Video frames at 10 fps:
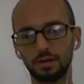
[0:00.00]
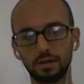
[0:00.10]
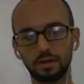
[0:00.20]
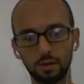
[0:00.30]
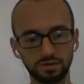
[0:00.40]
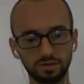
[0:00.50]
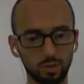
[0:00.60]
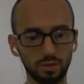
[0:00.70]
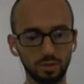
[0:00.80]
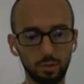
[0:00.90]

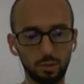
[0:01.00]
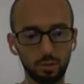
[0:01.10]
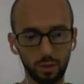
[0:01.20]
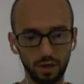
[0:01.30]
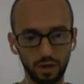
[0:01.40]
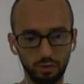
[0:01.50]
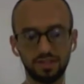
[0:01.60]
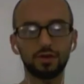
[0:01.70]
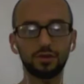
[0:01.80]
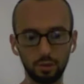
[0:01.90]
What you see they're
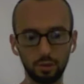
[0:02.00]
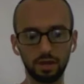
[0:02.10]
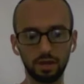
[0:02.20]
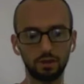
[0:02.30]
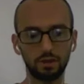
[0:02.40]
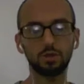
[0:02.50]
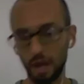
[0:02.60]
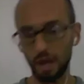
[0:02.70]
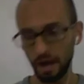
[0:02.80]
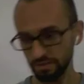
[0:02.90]
doing. You can.
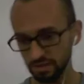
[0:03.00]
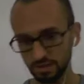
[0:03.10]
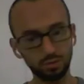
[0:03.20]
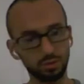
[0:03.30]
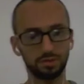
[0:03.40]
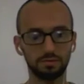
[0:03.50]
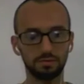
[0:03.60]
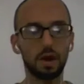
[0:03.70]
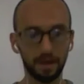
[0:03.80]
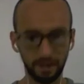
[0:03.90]

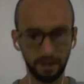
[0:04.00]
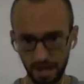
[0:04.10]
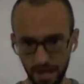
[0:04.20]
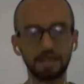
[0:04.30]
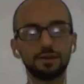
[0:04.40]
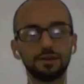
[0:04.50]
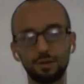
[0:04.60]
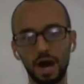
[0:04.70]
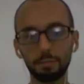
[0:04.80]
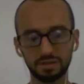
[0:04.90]
All right, I need to do the
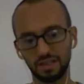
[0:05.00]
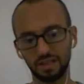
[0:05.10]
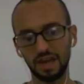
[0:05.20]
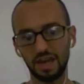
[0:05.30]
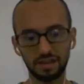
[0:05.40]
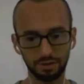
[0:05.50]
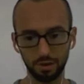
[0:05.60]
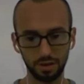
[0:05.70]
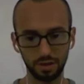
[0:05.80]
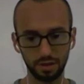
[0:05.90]
opposite of that.
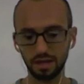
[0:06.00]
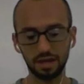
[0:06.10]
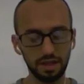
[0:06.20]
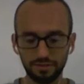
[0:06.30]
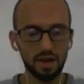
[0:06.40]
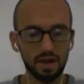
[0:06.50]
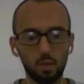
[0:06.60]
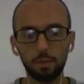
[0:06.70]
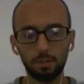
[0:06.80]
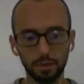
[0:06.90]
Like there's not
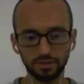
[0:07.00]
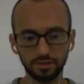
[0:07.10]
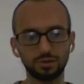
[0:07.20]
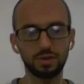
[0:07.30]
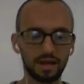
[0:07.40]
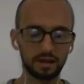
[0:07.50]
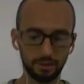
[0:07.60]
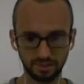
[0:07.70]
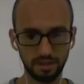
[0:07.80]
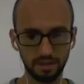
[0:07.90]
one person you can't learn
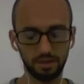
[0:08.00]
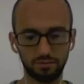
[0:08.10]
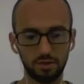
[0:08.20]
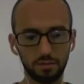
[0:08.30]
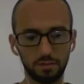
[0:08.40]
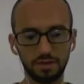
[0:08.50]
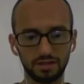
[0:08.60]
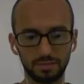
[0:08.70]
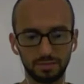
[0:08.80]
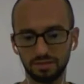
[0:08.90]
something from in this
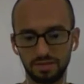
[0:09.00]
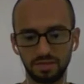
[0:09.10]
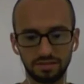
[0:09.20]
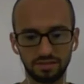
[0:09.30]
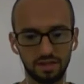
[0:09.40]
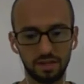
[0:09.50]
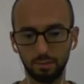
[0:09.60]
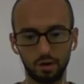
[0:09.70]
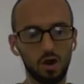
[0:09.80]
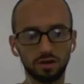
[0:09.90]
business,
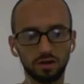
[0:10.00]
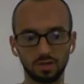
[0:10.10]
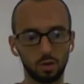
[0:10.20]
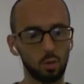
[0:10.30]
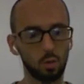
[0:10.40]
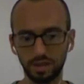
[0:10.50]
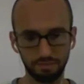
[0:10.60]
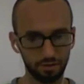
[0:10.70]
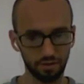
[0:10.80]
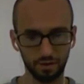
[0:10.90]
regardless of what level
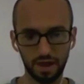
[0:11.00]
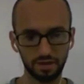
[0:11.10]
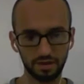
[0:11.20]
they're at.